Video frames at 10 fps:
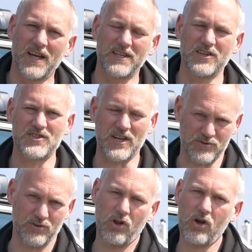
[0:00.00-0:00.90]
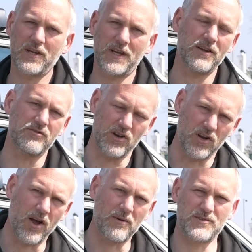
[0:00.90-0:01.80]
your central locking and your
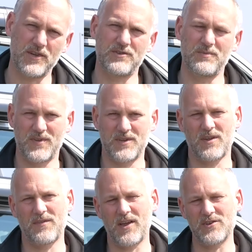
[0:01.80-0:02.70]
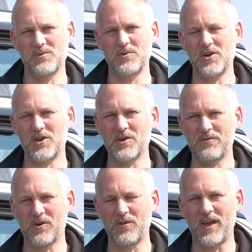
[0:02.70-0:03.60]
alarm system and things like that. So we're going to
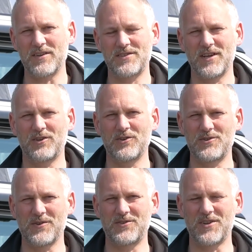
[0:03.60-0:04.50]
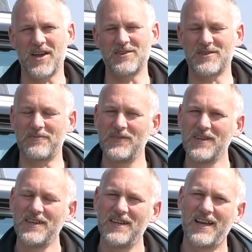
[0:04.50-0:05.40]
cover all that good stuff today. So
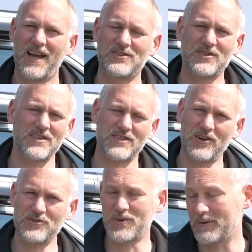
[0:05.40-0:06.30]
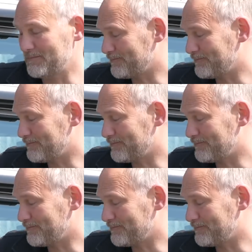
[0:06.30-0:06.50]
let's get on to it.